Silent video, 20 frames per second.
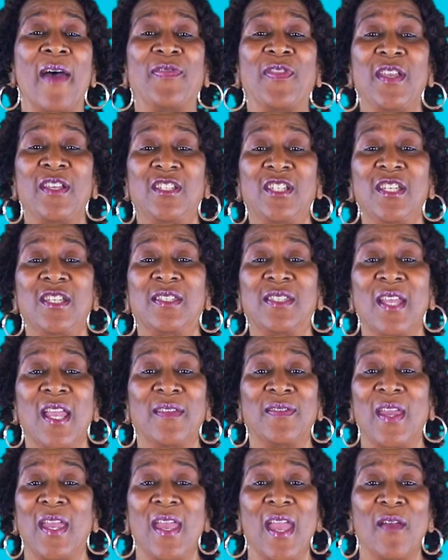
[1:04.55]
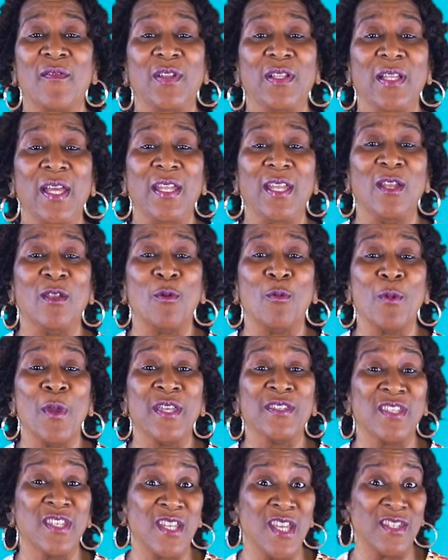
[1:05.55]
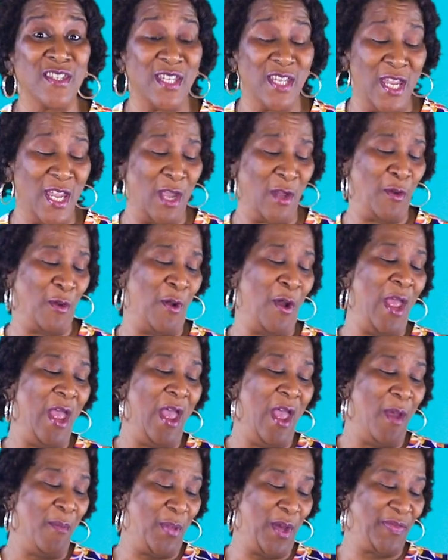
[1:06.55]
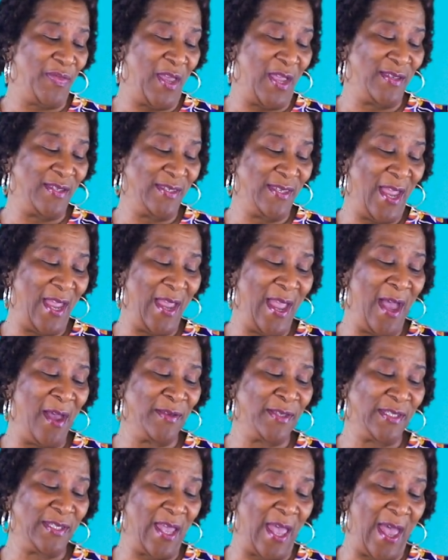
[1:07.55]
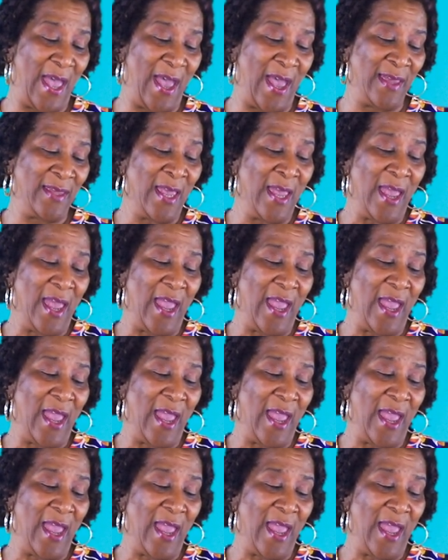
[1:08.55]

I think she's saying they haven't let any residents enter, but they stay outside